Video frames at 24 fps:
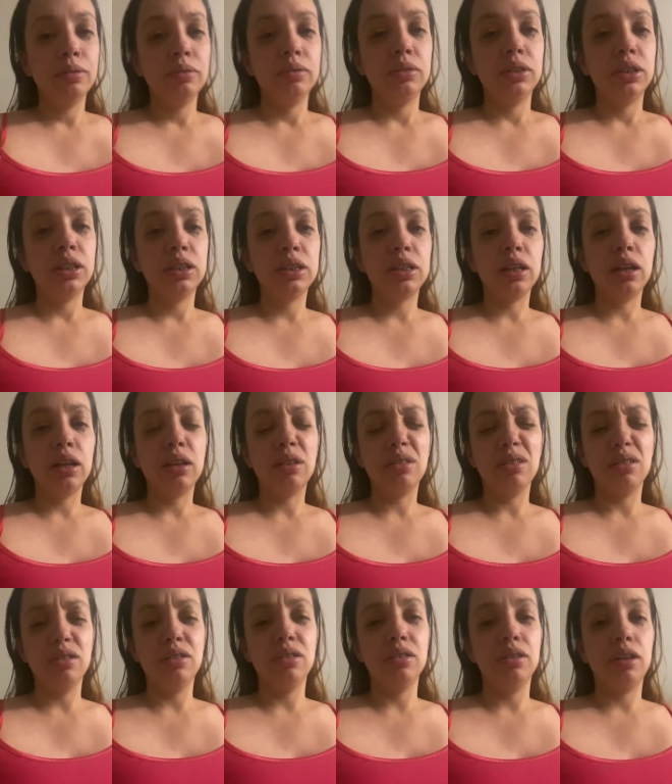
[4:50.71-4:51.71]
just like,
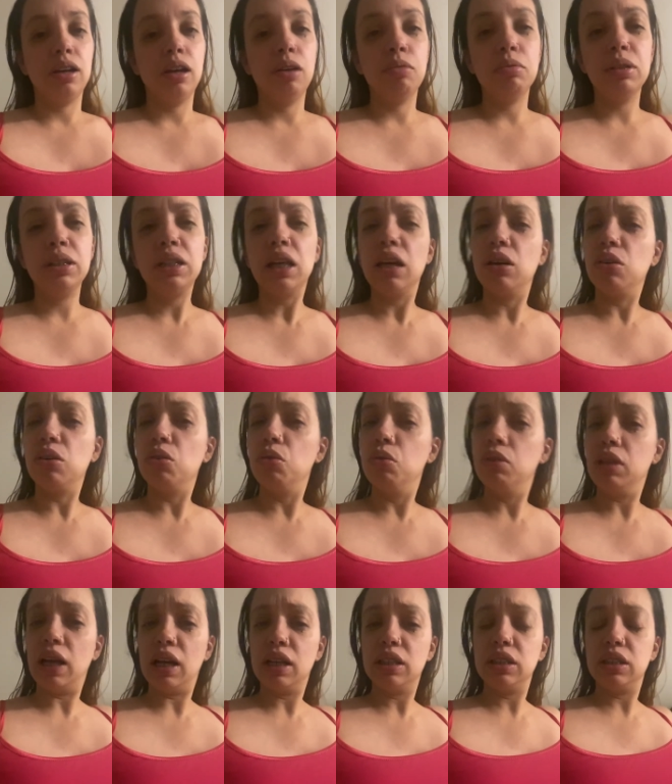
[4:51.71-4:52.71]
oh, it was like, oh,
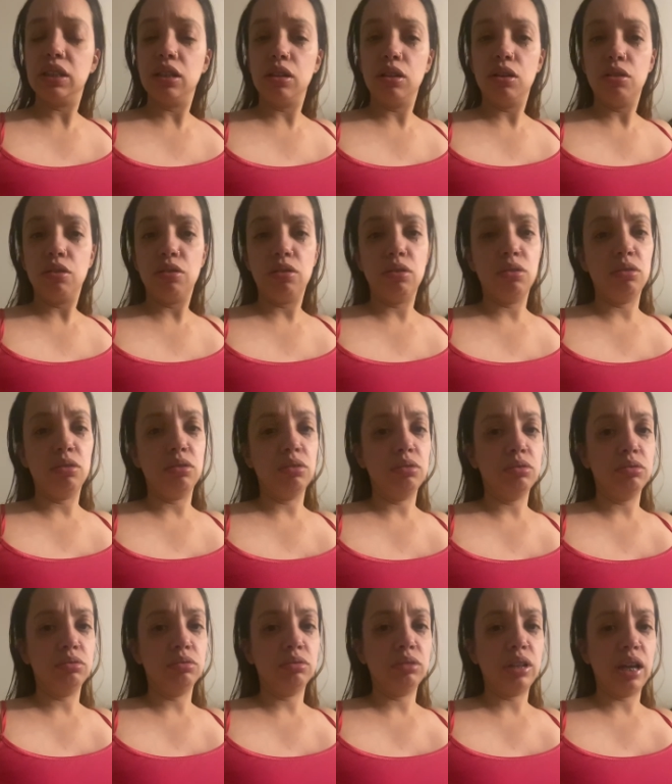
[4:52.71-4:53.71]
that's a little
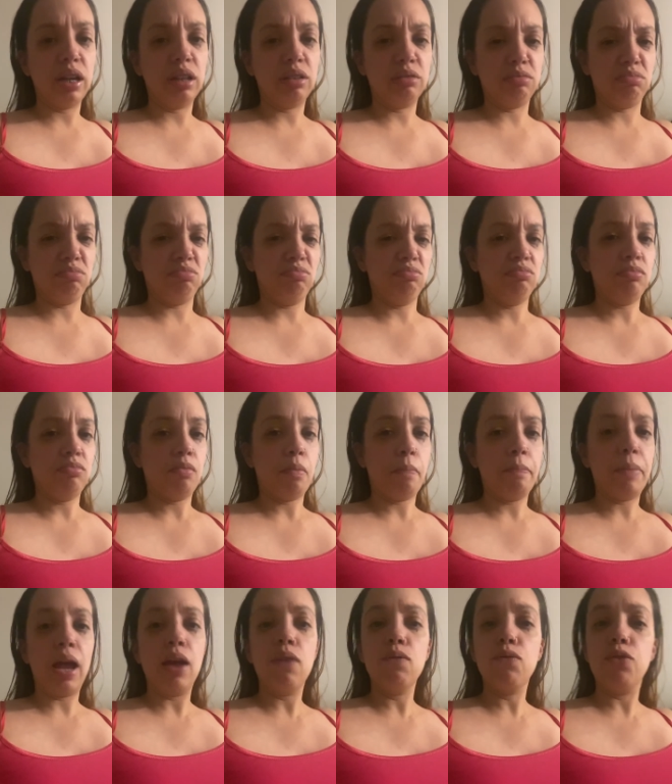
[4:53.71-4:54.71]
like
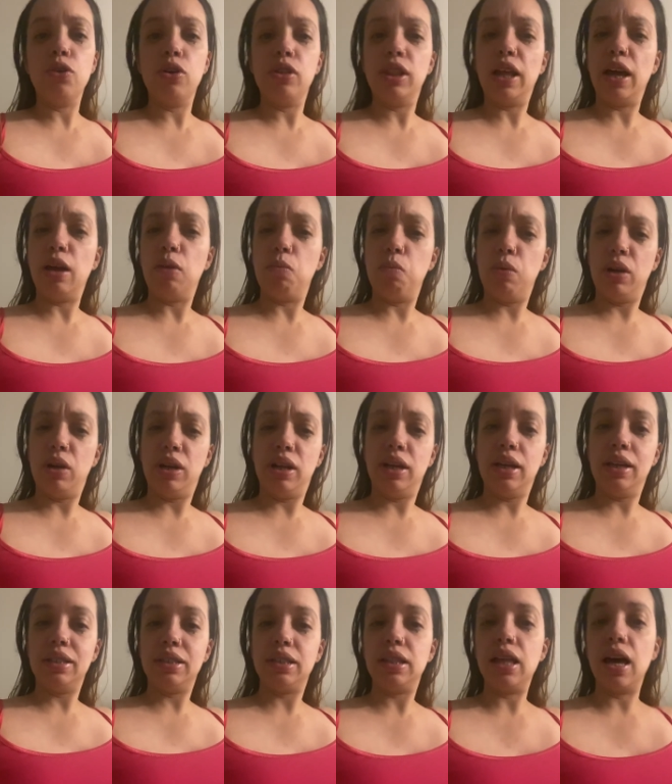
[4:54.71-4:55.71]
painful. Like, what
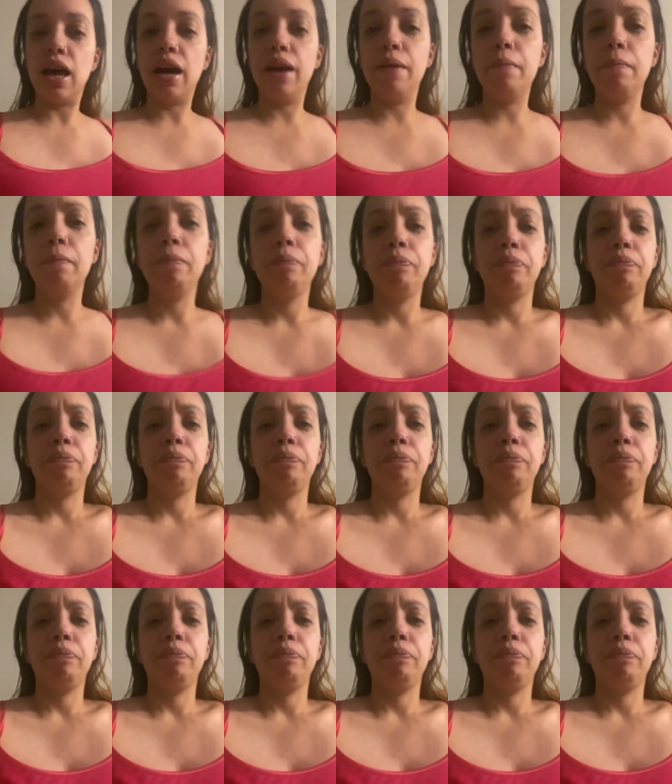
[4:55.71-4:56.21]
is that?